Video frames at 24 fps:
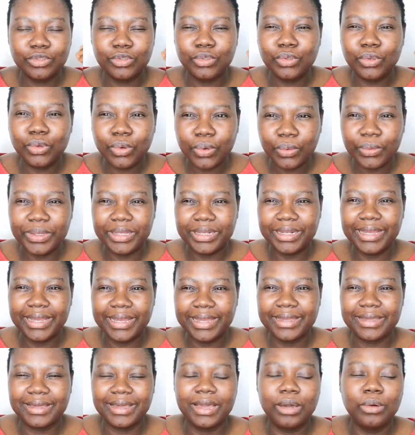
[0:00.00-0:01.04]
glowy,
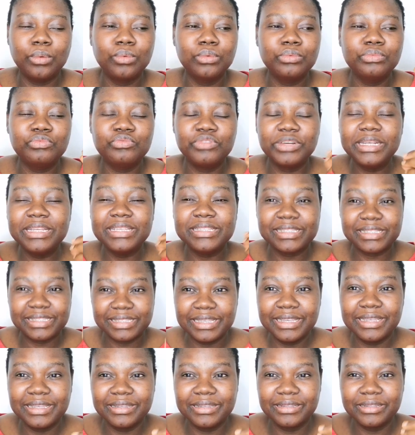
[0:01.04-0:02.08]
like I won't really
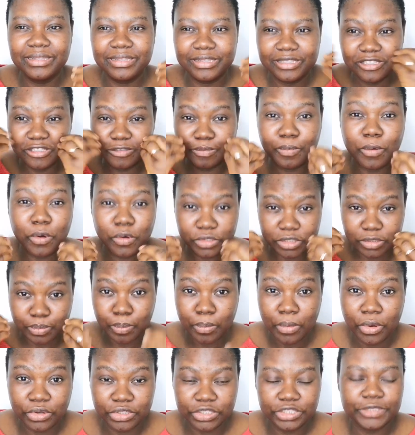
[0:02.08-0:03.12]
see the spot
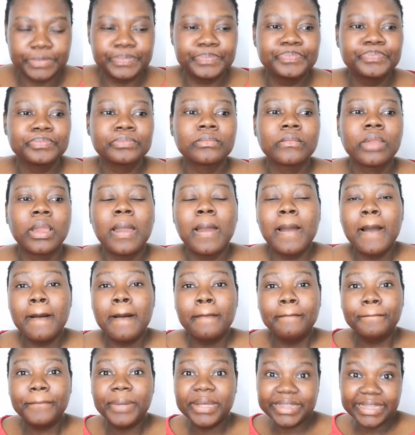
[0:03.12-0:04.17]
much.
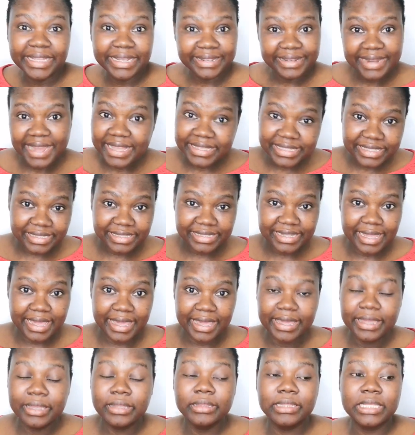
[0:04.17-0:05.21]
But the next
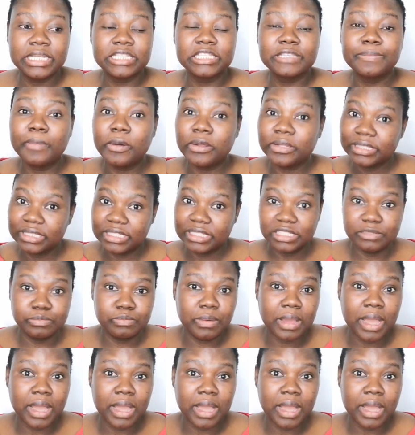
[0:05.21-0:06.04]
day, the spot is